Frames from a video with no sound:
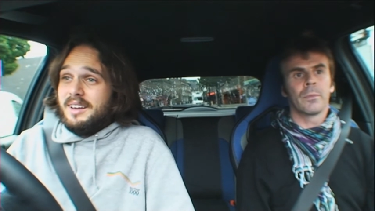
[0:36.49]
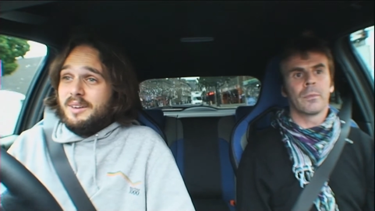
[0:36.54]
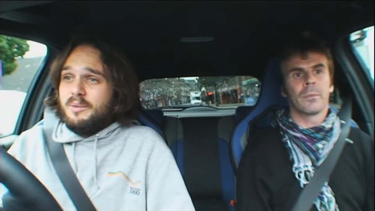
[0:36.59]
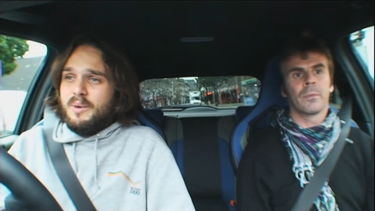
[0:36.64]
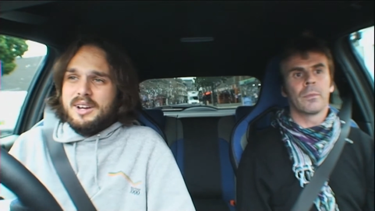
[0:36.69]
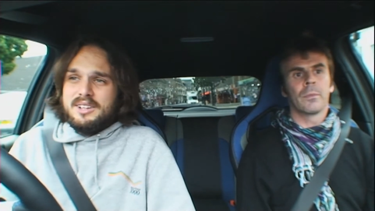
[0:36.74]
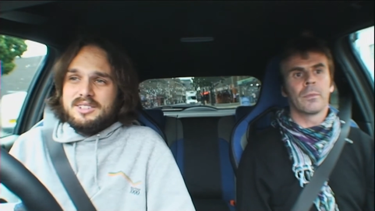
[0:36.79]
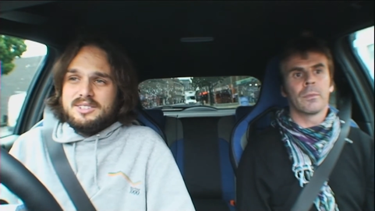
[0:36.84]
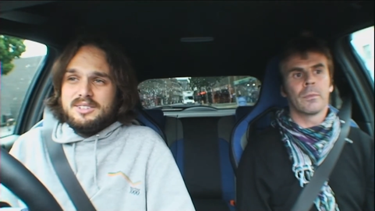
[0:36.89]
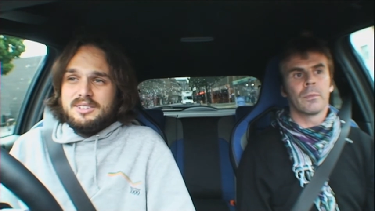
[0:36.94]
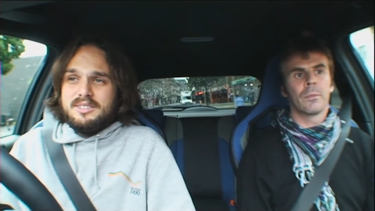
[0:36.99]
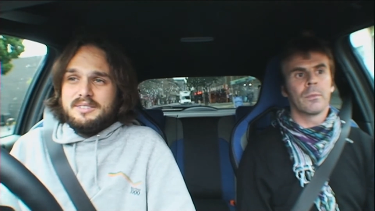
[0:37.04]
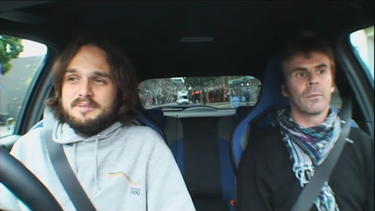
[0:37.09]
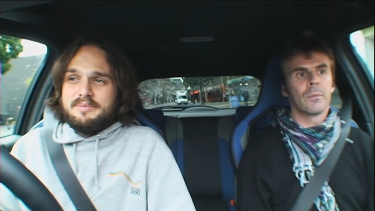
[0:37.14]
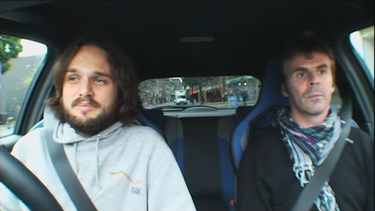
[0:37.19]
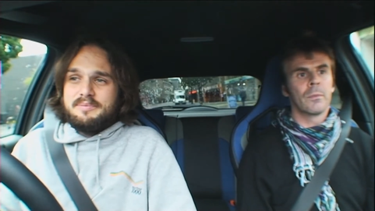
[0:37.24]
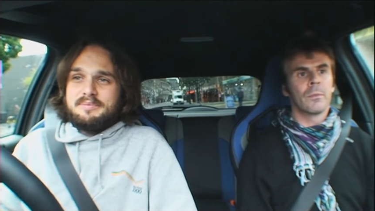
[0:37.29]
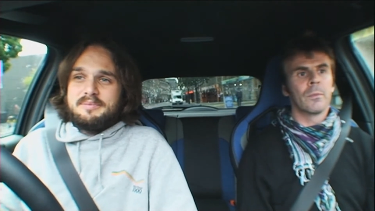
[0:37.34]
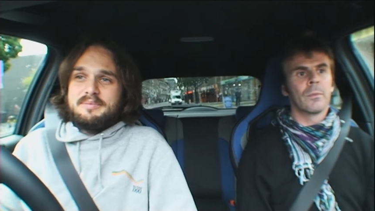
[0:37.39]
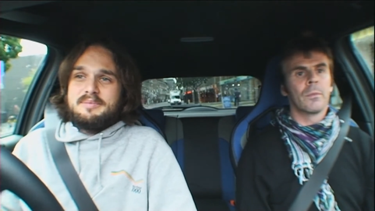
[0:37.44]
Speaker 1: Wax on.
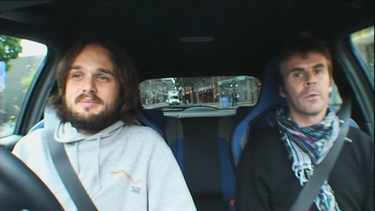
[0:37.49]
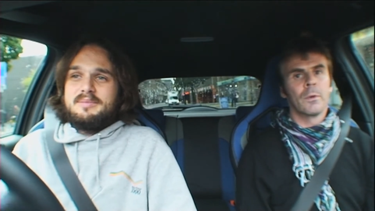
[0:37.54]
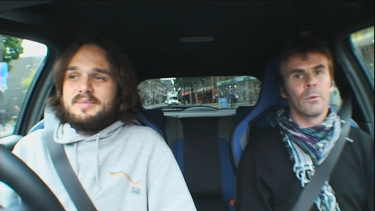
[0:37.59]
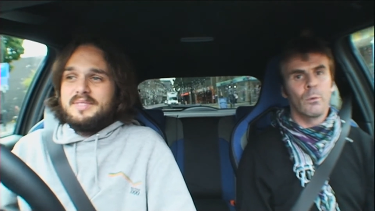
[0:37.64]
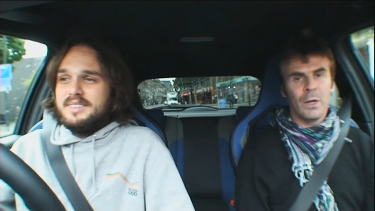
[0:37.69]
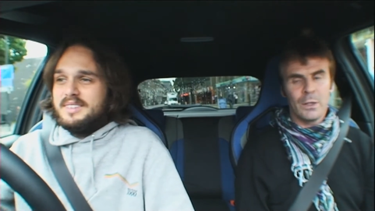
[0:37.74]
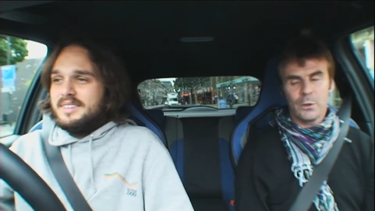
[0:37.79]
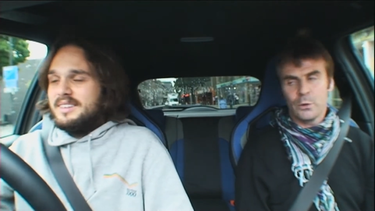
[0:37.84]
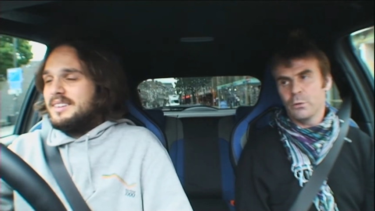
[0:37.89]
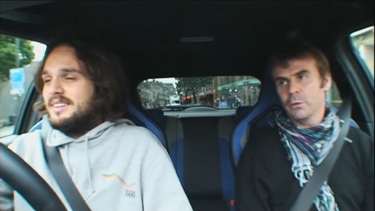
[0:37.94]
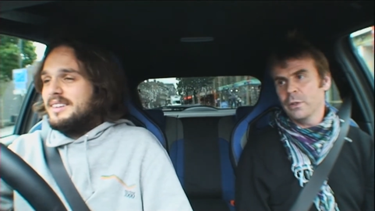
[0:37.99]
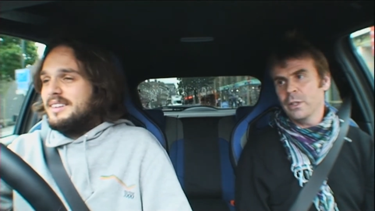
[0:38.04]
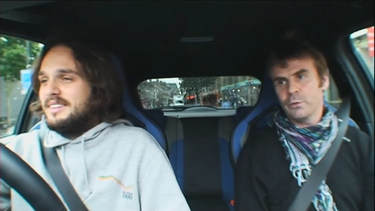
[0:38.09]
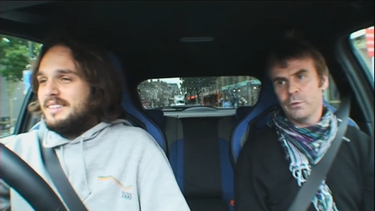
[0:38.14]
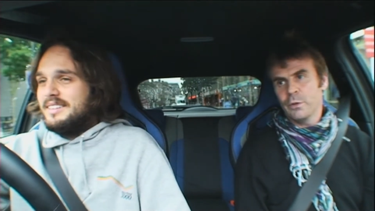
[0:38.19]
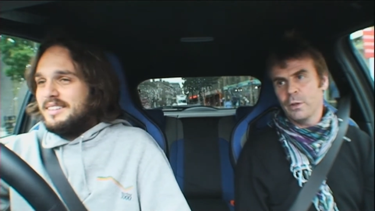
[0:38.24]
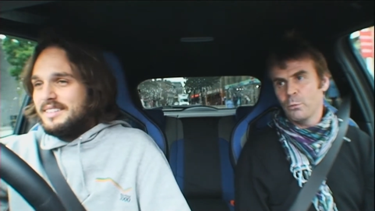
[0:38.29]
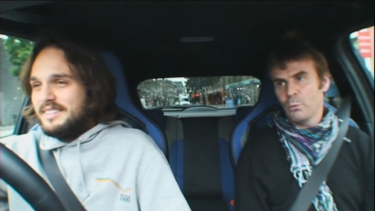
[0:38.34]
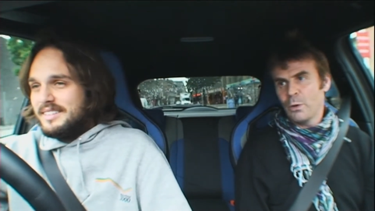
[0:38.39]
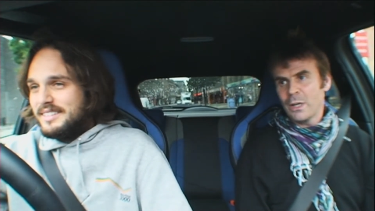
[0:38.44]
Wax on, that's
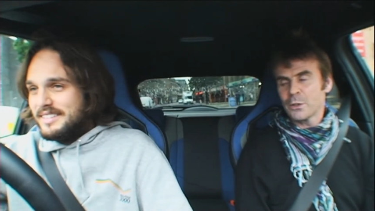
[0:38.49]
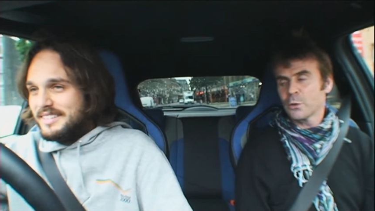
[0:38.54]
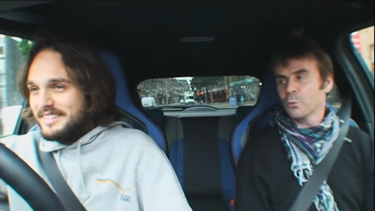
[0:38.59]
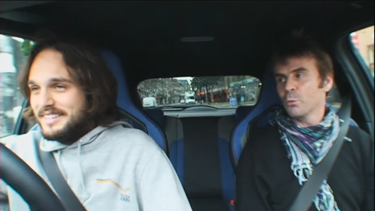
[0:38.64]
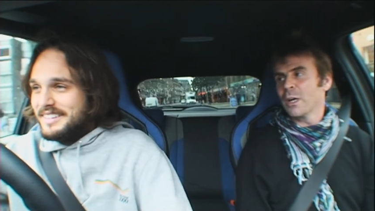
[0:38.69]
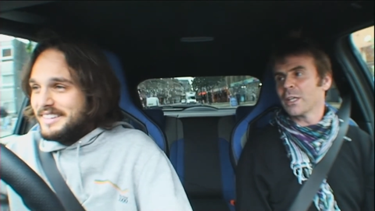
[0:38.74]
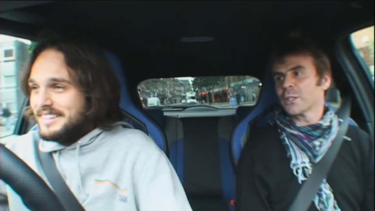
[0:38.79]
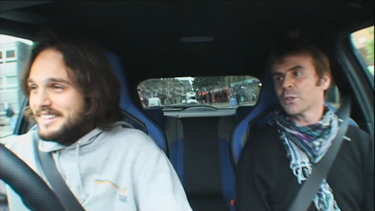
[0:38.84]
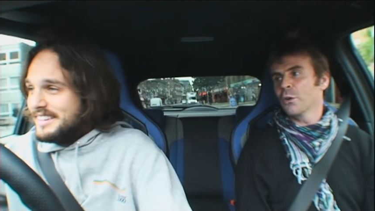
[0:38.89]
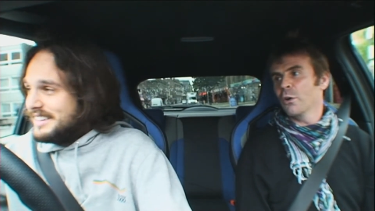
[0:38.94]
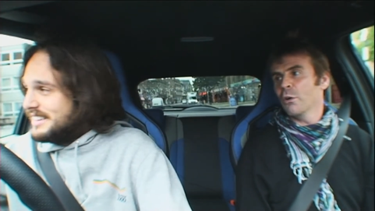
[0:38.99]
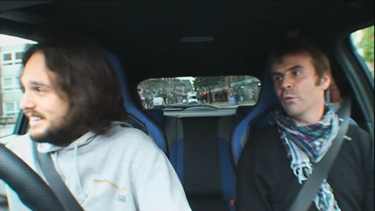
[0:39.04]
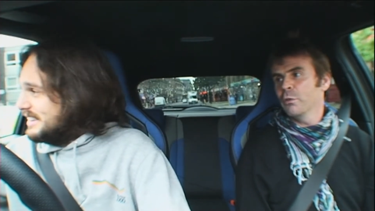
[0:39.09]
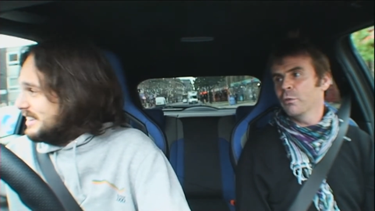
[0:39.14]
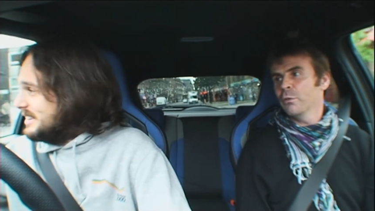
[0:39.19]
fine. Wax on, wax off.